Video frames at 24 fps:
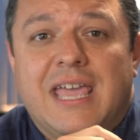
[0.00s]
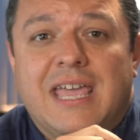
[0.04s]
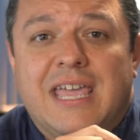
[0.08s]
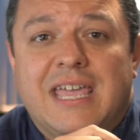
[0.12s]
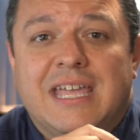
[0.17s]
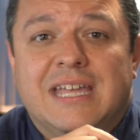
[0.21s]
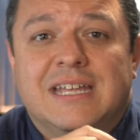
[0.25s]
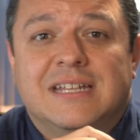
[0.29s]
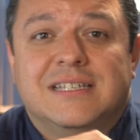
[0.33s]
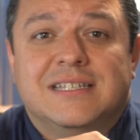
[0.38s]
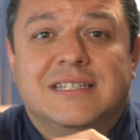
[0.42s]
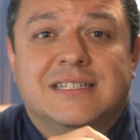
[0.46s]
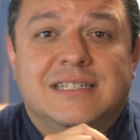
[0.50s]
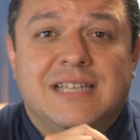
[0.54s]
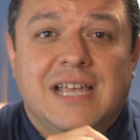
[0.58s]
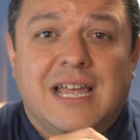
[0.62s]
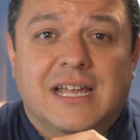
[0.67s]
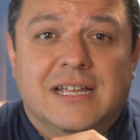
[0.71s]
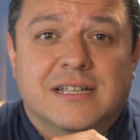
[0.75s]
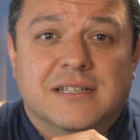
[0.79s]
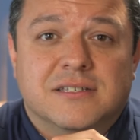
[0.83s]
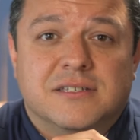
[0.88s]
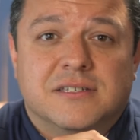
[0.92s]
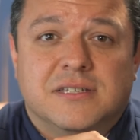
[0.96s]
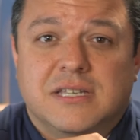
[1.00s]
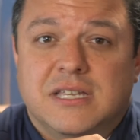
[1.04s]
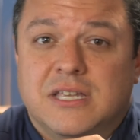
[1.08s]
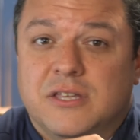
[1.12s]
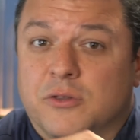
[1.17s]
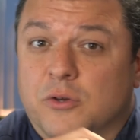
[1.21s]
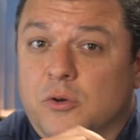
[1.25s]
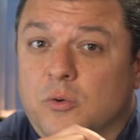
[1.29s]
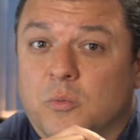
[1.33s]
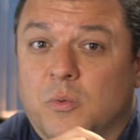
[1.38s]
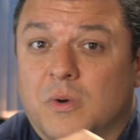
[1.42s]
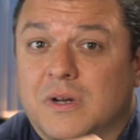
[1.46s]
it sends
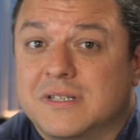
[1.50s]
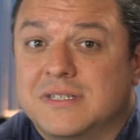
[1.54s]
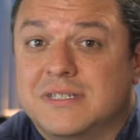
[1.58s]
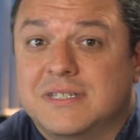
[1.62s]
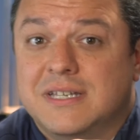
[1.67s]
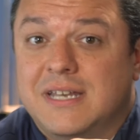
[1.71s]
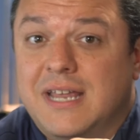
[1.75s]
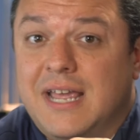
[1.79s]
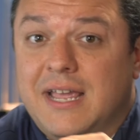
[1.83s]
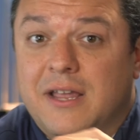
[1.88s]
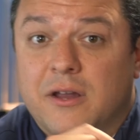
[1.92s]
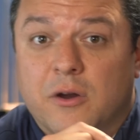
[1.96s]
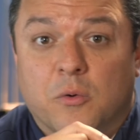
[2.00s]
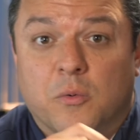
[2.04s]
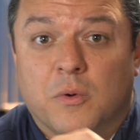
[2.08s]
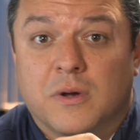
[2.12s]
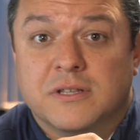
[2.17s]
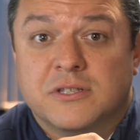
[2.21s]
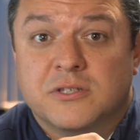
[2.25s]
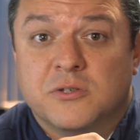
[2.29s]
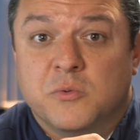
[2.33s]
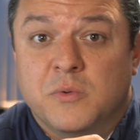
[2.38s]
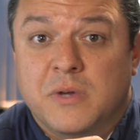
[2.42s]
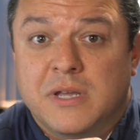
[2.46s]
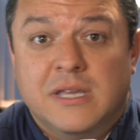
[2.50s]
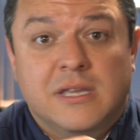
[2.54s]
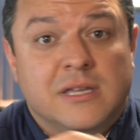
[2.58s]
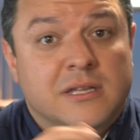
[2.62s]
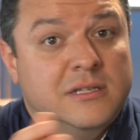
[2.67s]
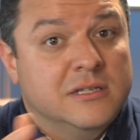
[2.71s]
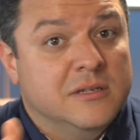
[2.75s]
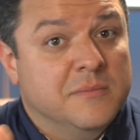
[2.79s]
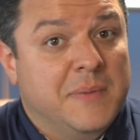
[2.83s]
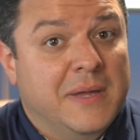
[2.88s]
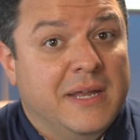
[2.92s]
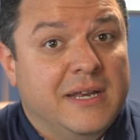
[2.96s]
either once a day or once a week,
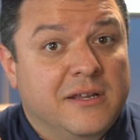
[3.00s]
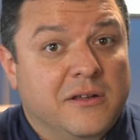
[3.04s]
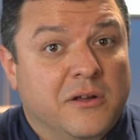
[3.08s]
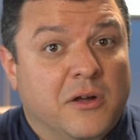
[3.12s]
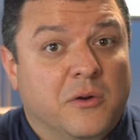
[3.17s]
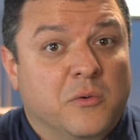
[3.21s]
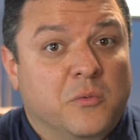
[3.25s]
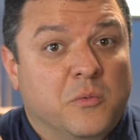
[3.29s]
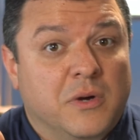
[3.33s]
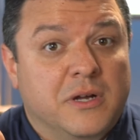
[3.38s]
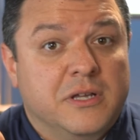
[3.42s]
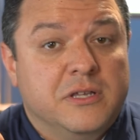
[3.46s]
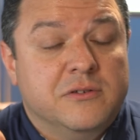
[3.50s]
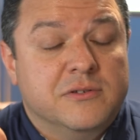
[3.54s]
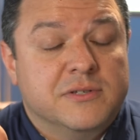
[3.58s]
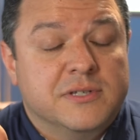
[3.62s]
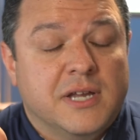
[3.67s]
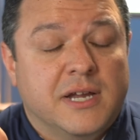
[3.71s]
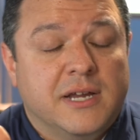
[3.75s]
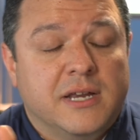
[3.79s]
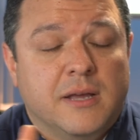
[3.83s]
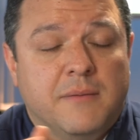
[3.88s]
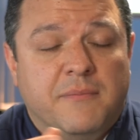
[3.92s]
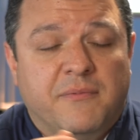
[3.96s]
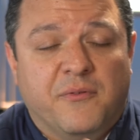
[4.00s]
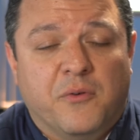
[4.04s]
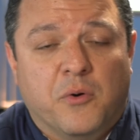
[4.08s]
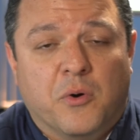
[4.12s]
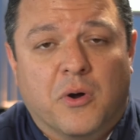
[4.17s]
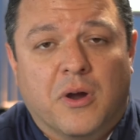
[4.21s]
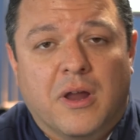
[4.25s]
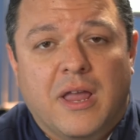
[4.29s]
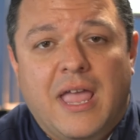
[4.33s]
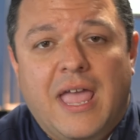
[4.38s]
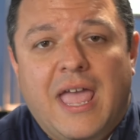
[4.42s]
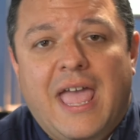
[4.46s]
depending on what you sign up
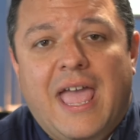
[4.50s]
for,